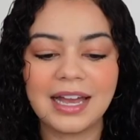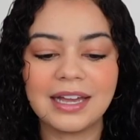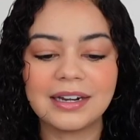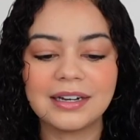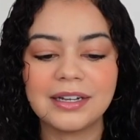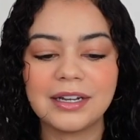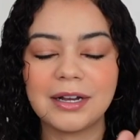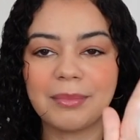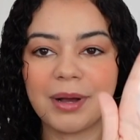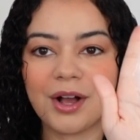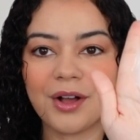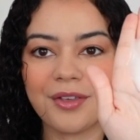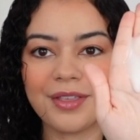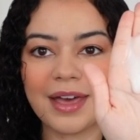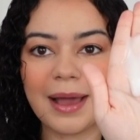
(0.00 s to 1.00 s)
I did
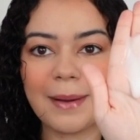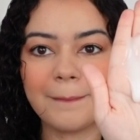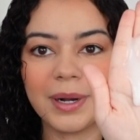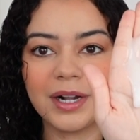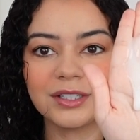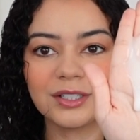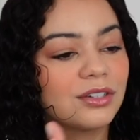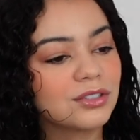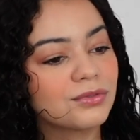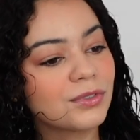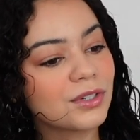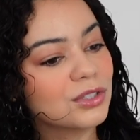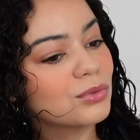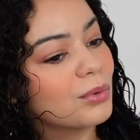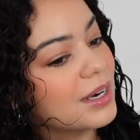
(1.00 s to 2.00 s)
do this
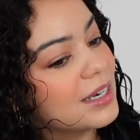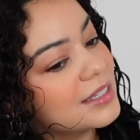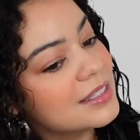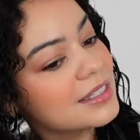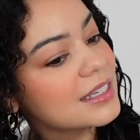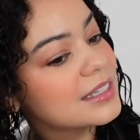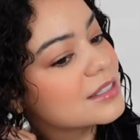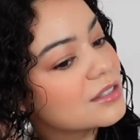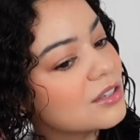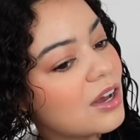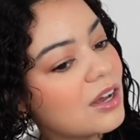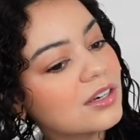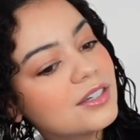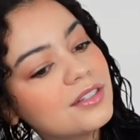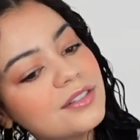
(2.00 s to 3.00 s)
last time and you're only
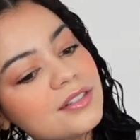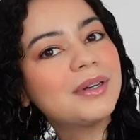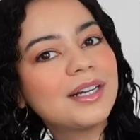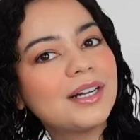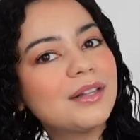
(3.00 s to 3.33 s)
supposed to use the color